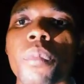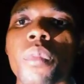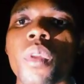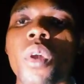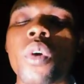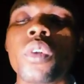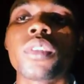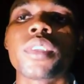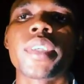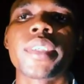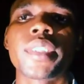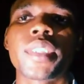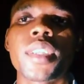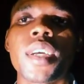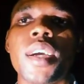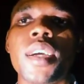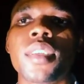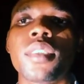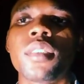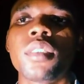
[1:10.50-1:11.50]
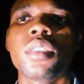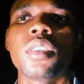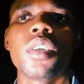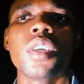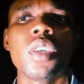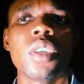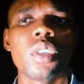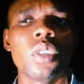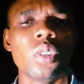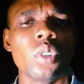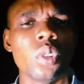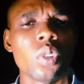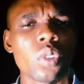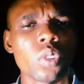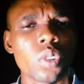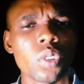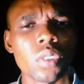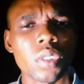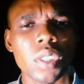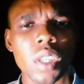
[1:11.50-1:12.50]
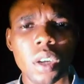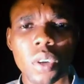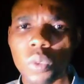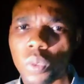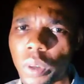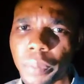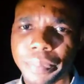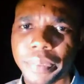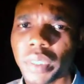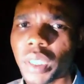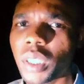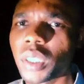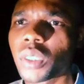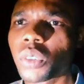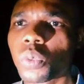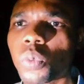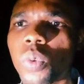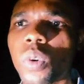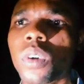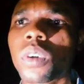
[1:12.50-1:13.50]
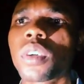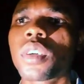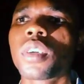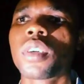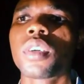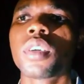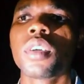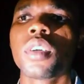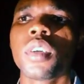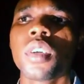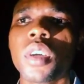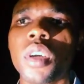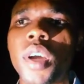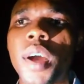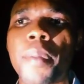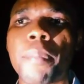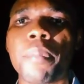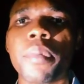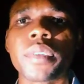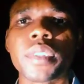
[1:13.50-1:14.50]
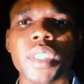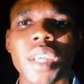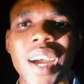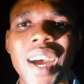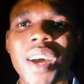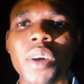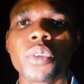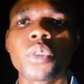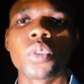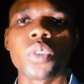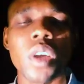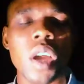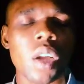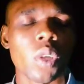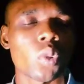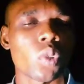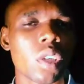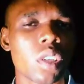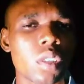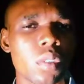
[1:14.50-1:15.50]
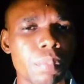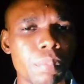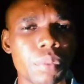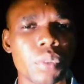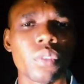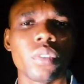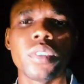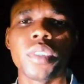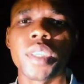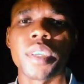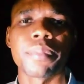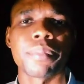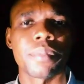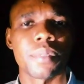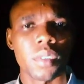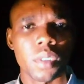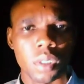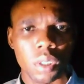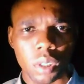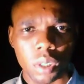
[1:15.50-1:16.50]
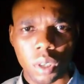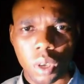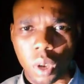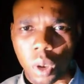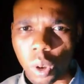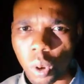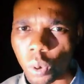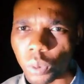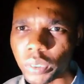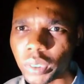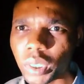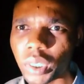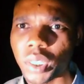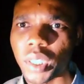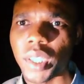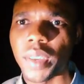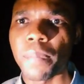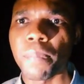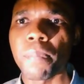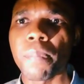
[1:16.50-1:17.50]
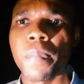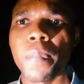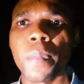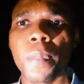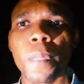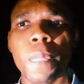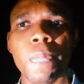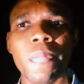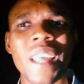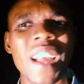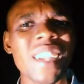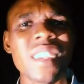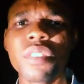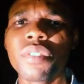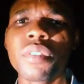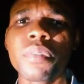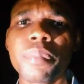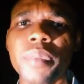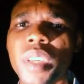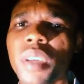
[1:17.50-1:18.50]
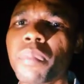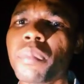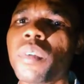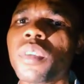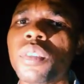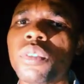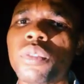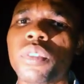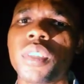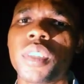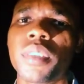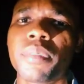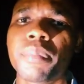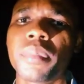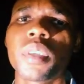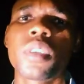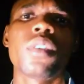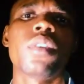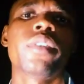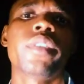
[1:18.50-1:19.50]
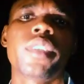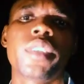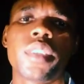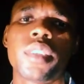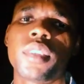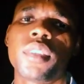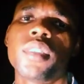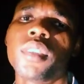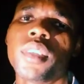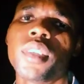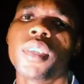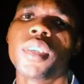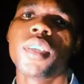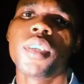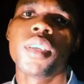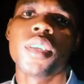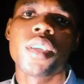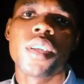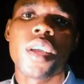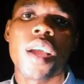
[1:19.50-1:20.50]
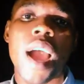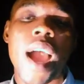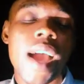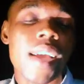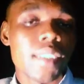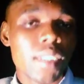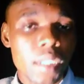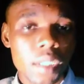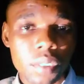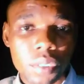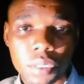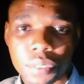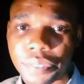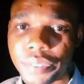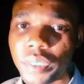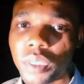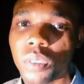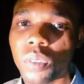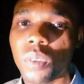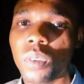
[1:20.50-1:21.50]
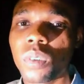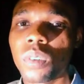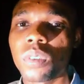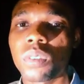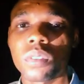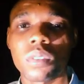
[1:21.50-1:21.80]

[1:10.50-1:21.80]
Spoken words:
understand not just how websites work, but how to actually build them, launch them, and even make money with them, because at the end of it all,